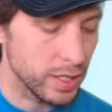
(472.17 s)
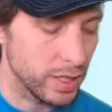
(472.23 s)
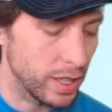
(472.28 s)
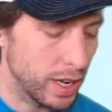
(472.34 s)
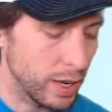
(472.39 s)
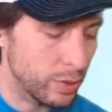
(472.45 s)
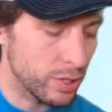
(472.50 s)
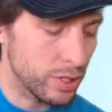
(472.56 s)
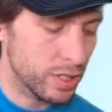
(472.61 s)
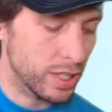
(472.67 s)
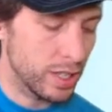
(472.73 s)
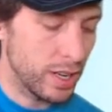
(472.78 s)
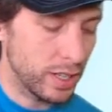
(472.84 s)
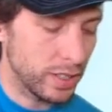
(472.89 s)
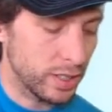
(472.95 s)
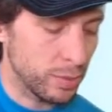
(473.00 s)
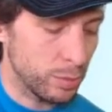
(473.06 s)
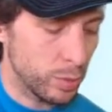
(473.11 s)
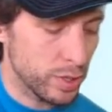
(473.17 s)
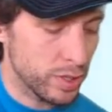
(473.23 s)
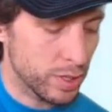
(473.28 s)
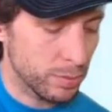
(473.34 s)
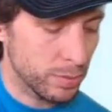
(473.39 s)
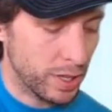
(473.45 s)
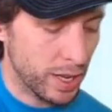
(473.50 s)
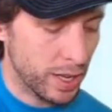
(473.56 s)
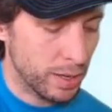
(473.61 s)
And then I would just connect them with
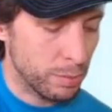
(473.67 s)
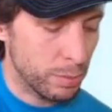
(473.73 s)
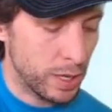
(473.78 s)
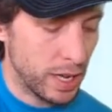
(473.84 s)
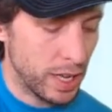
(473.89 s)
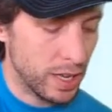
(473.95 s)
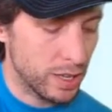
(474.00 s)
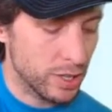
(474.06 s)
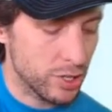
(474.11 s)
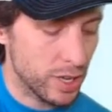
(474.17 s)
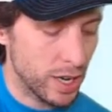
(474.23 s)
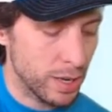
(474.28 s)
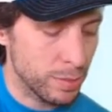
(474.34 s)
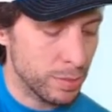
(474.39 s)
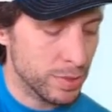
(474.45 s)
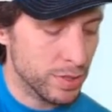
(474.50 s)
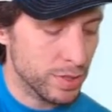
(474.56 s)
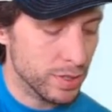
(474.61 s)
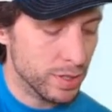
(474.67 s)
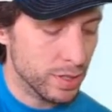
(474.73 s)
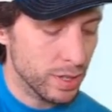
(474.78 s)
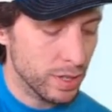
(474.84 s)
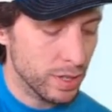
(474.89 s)
some kind of banana shapes,